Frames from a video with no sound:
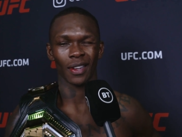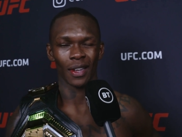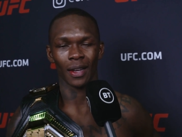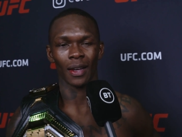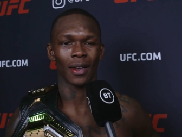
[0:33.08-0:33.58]

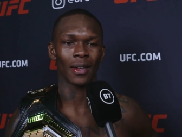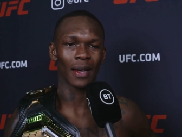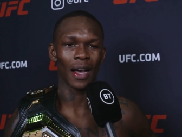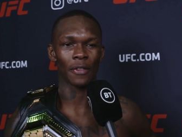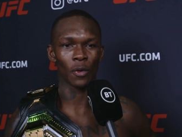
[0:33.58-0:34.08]
uh,
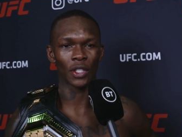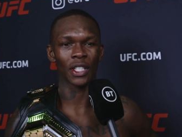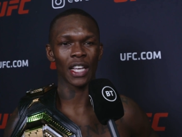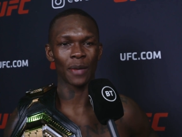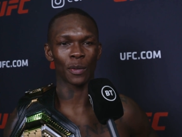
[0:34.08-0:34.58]
I have to watch
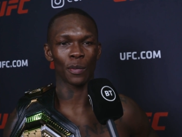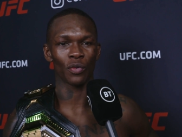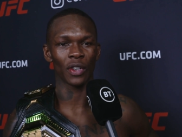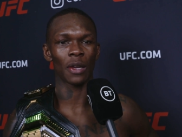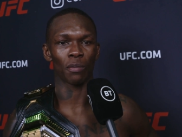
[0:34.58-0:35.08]
the tape to be
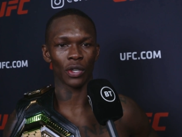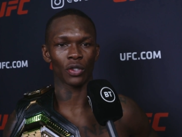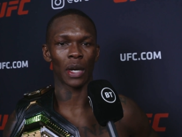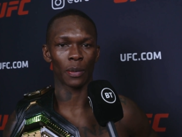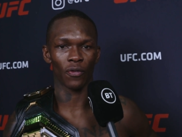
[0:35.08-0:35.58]
really
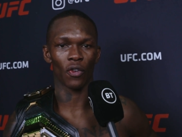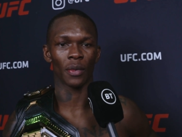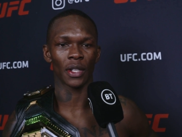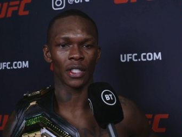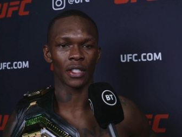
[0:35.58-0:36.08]
impressed with my
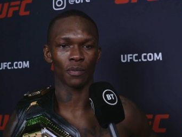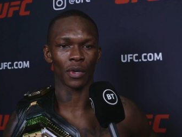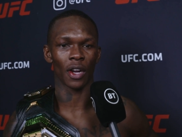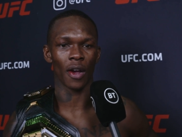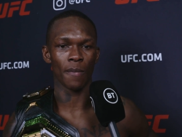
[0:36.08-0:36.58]
performance.
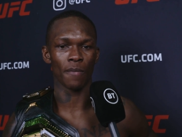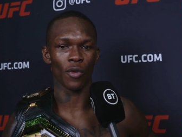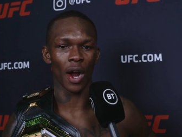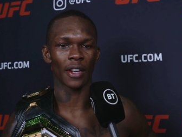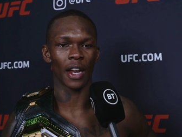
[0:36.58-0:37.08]
But um,
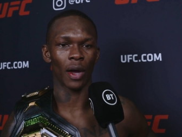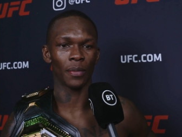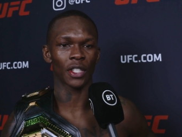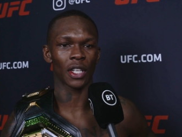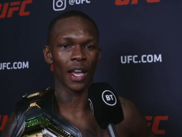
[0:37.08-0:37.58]
right now,
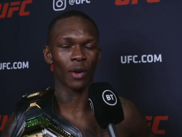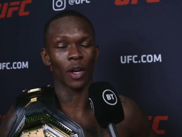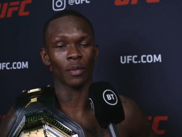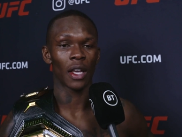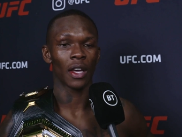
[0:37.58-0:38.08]
I'm just like,
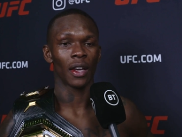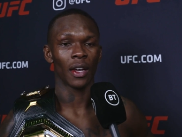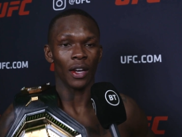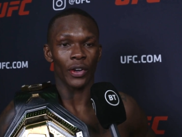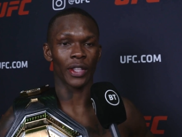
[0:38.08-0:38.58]
well,
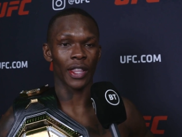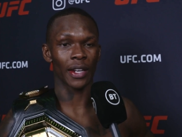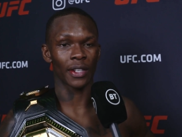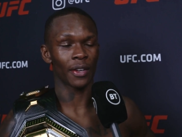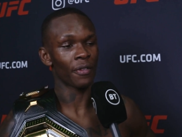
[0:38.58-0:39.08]
got
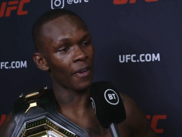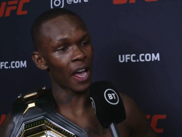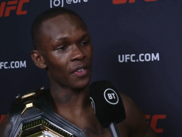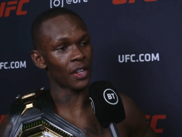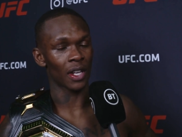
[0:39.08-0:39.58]
that done
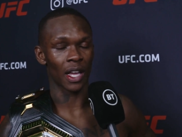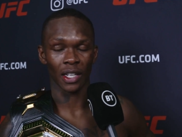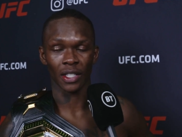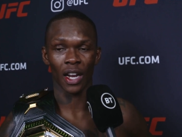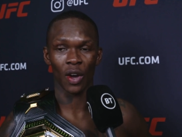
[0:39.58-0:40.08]
5 0, like
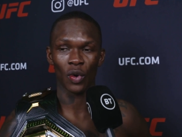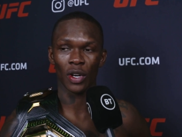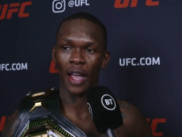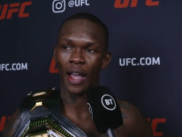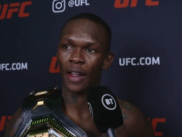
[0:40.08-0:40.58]
I said I
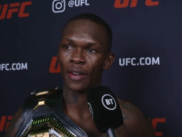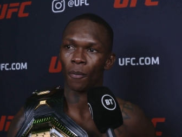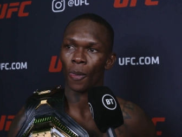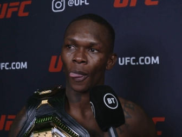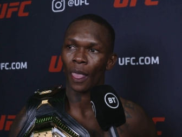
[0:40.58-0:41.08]
would. And
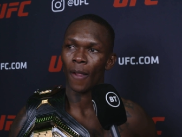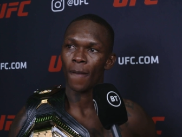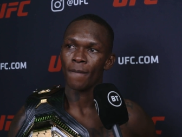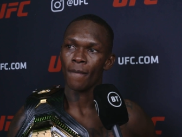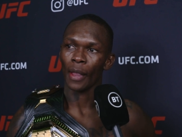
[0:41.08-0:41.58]

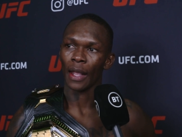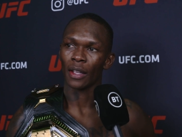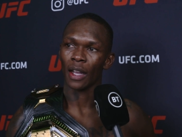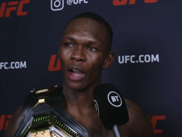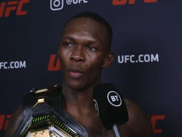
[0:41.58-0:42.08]

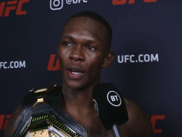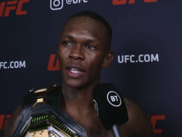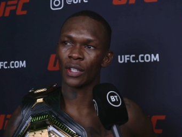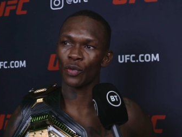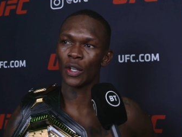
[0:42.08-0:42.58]
I
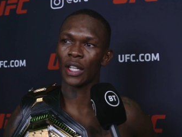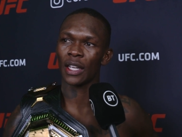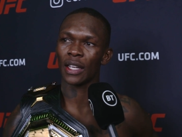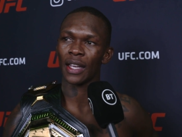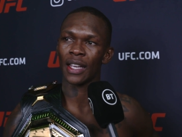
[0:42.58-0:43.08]
wanted to
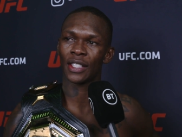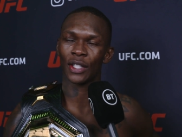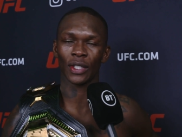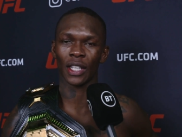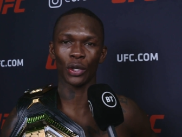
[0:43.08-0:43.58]
really. He's
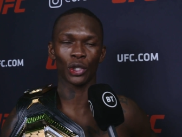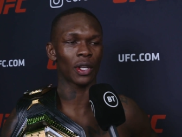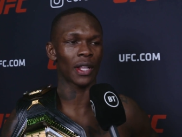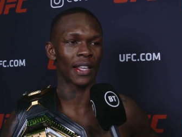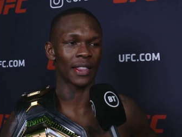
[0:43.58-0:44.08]
still
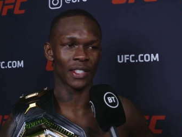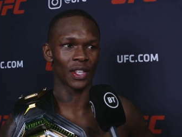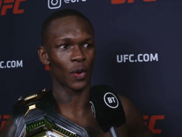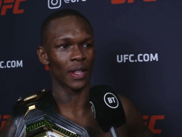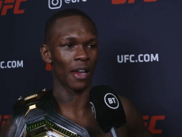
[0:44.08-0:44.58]
delusional that he thinks
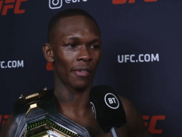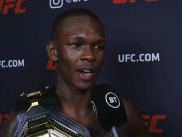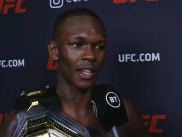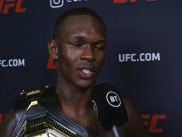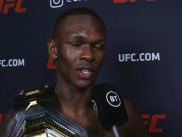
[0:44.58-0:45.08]
he won that
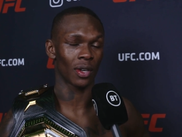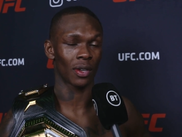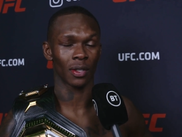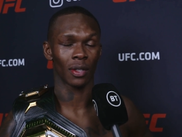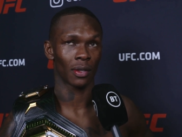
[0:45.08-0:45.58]
fight,
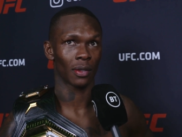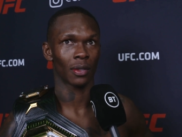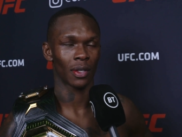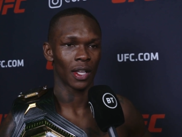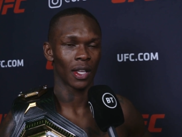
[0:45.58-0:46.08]
so
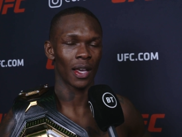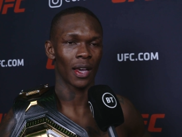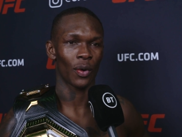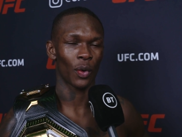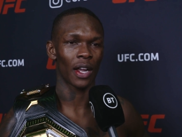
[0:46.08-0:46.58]

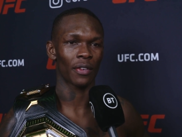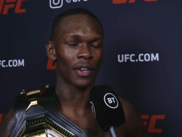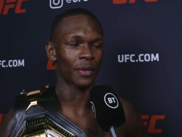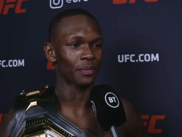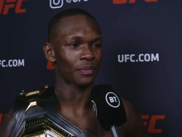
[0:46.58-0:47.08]
yeah, whatever.